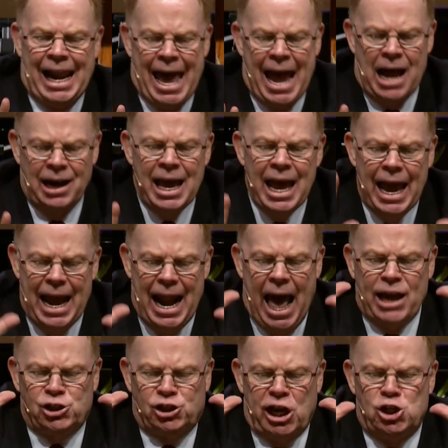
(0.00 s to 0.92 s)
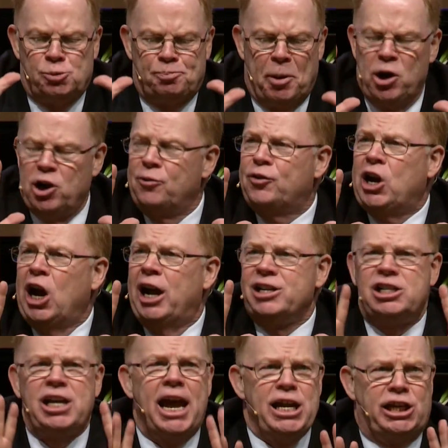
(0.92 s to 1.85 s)
out and I say, Spirit of
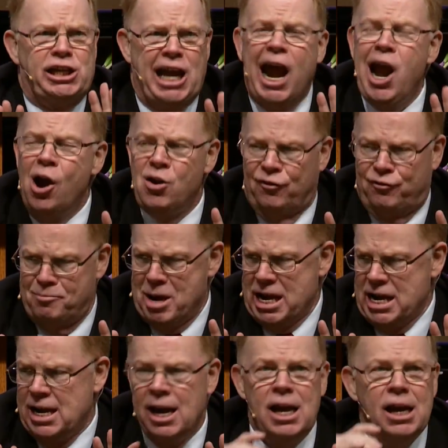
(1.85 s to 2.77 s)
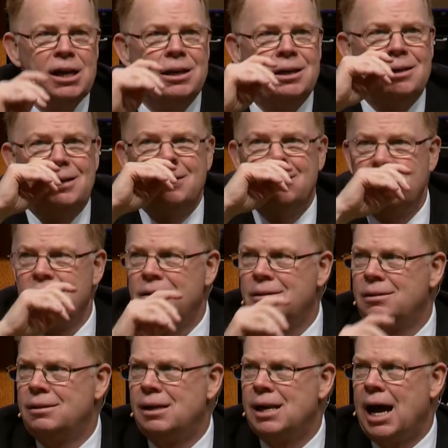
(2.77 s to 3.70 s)
God, take care of me,
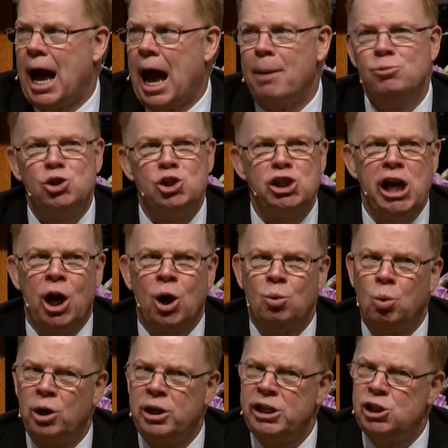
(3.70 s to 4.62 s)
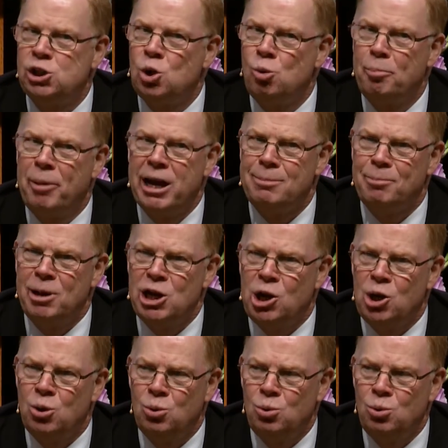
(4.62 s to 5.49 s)
I'm scared what He's going to make me do.